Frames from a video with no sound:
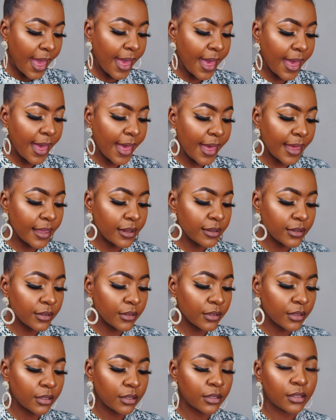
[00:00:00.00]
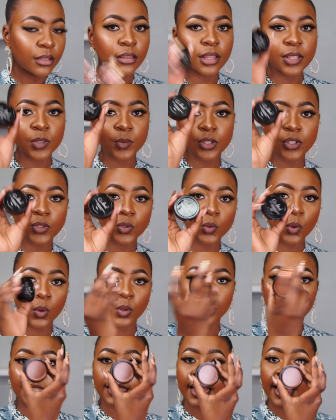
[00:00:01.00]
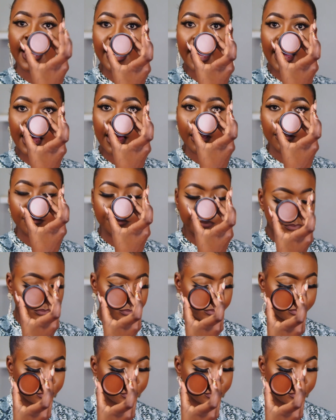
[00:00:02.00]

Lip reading: and this one is called Tega.